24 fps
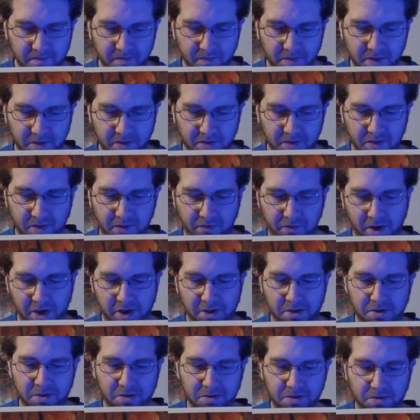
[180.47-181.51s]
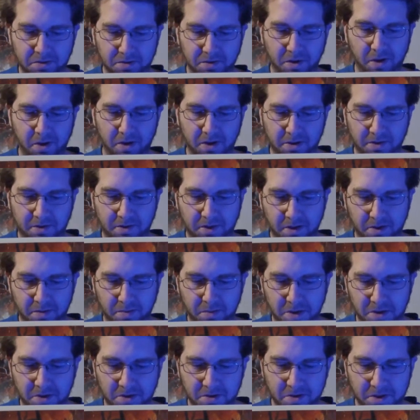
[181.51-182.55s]
This is the final Dark Knight's Death
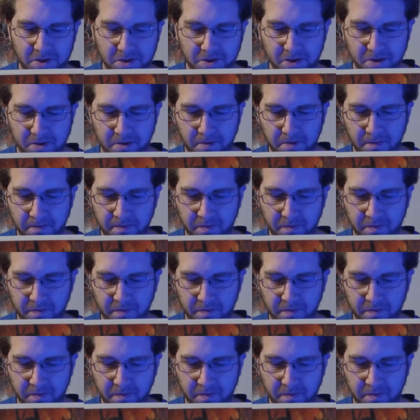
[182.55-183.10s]
Metal issue.